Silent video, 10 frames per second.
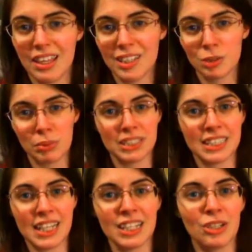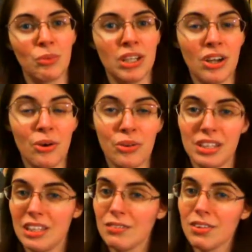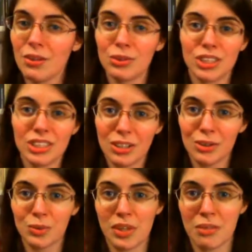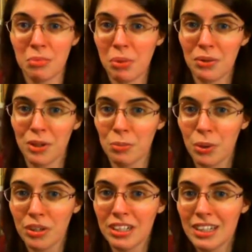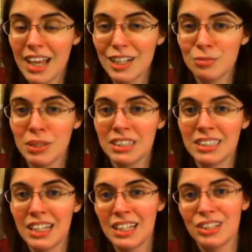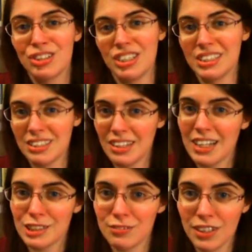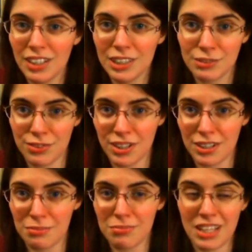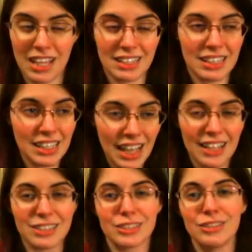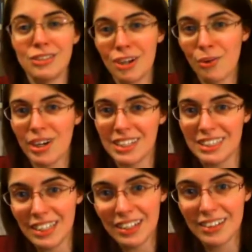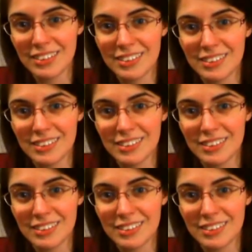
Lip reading: In a split second, we know that even though she jokes with him about their broken engagement, she still has feelings for him, and he has no idea.